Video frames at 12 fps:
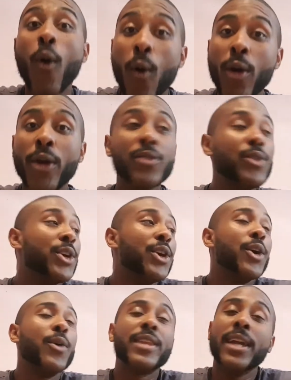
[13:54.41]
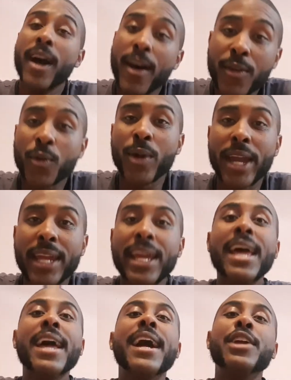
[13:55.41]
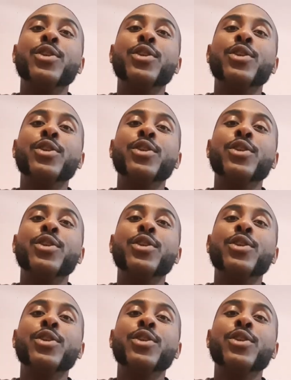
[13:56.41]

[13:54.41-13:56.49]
Or you could go the other way,